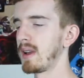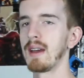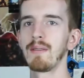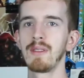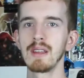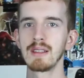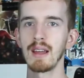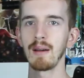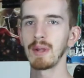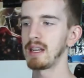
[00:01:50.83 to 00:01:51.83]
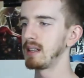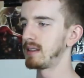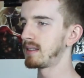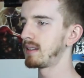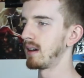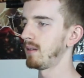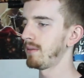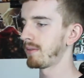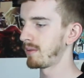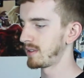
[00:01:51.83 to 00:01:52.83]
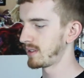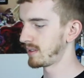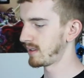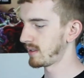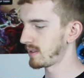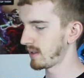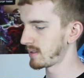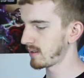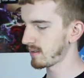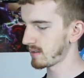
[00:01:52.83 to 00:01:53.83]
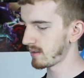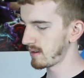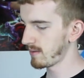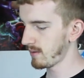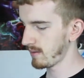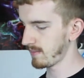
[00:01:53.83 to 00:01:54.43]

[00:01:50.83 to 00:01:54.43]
We have the tablet itself, which is in this nice little sleeve.